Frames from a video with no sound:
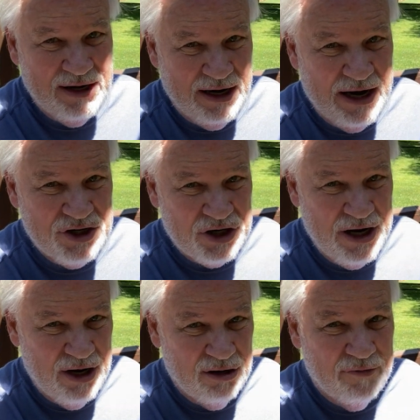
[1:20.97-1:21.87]
and
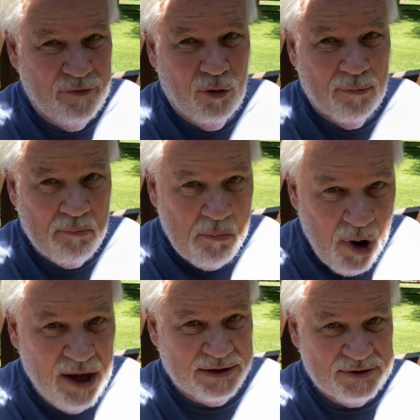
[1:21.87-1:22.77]
engineered for
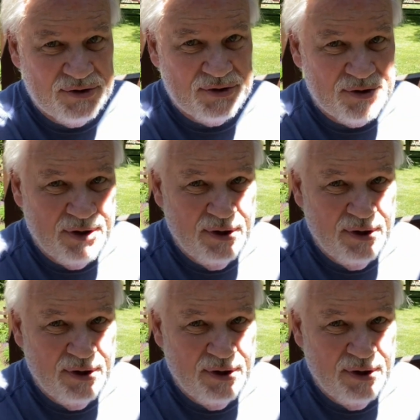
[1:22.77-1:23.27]
months.